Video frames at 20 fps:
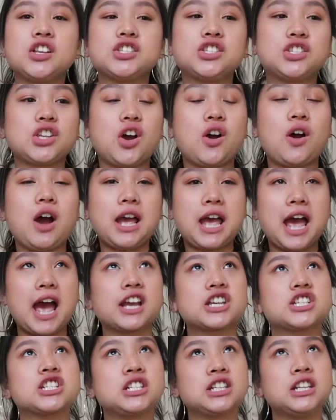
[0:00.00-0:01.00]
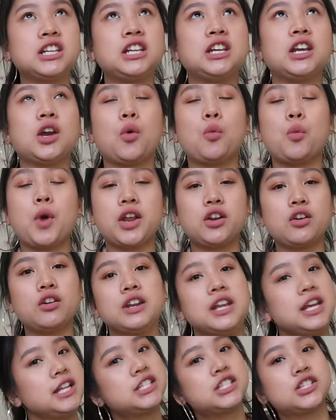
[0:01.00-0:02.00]
So I actually went
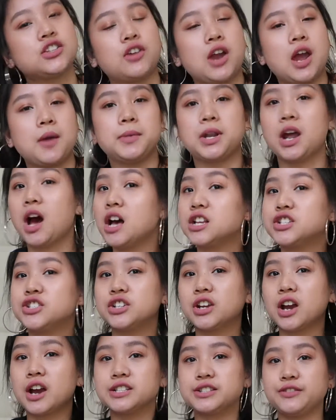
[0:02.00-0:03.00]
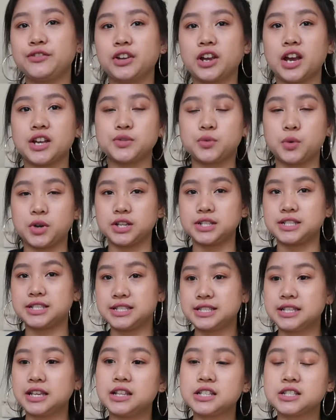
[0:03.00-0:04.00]
on Instagram and asked you guys if you guys wanted to
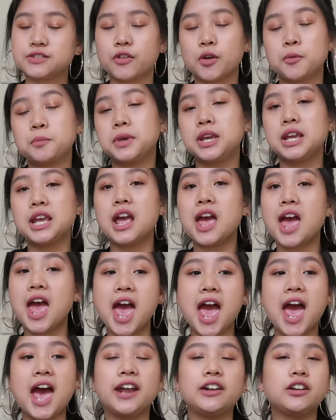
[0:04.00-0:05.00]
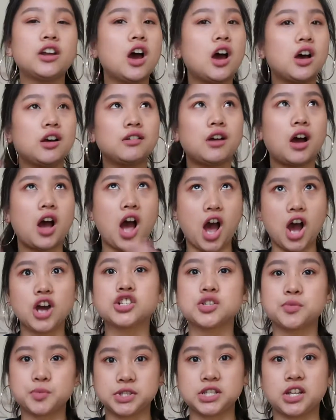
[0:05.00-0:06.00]
see this from me and
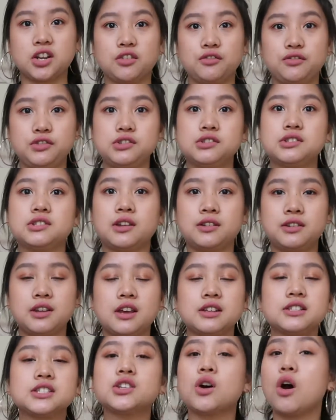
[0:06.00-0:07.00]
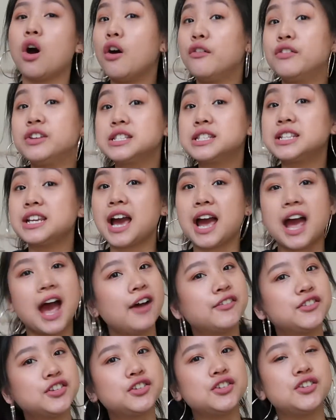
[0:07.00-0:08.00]
100% of you said yes. So obviously I
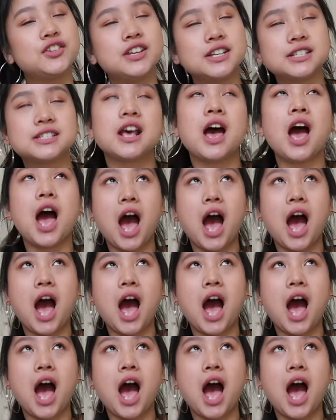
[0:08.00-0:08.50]
have to do this.